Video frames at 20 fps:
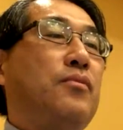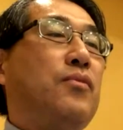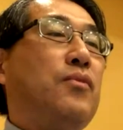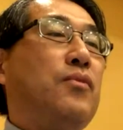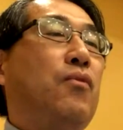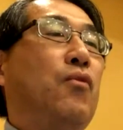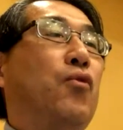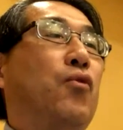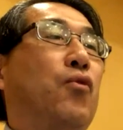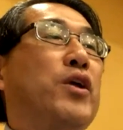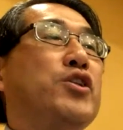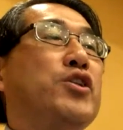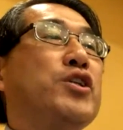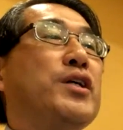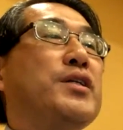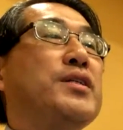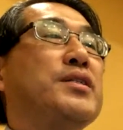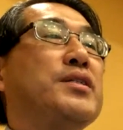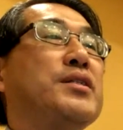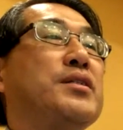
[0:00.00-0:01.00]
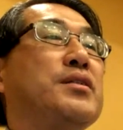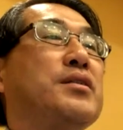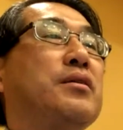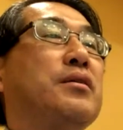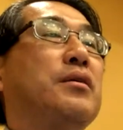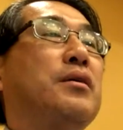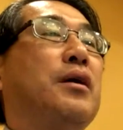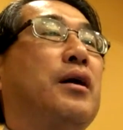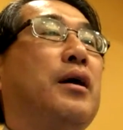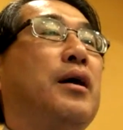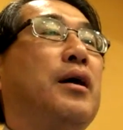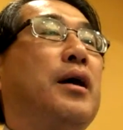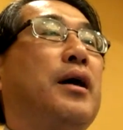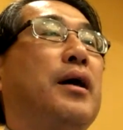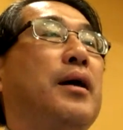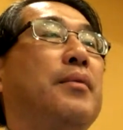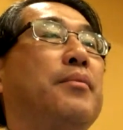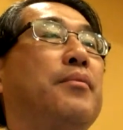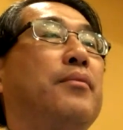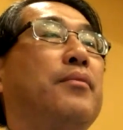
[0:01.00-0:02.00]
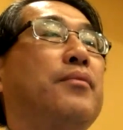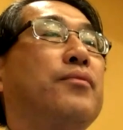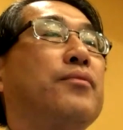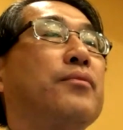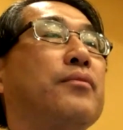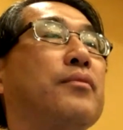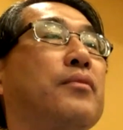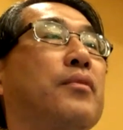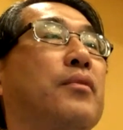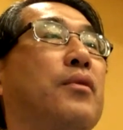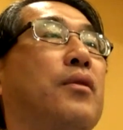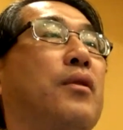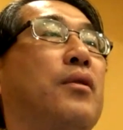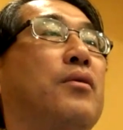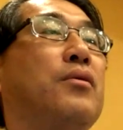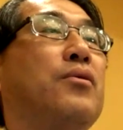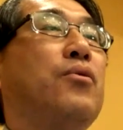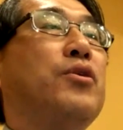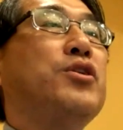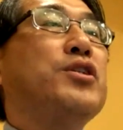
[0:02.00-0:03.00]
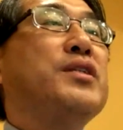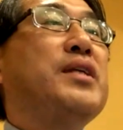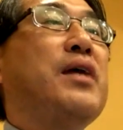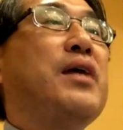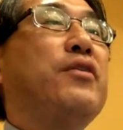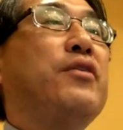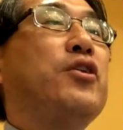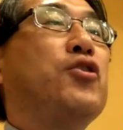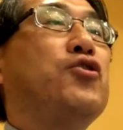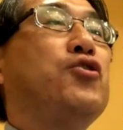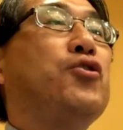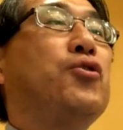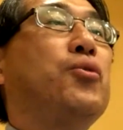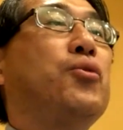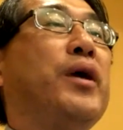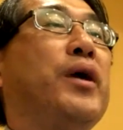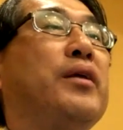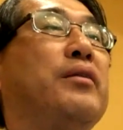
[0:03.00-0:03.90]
which is having to do with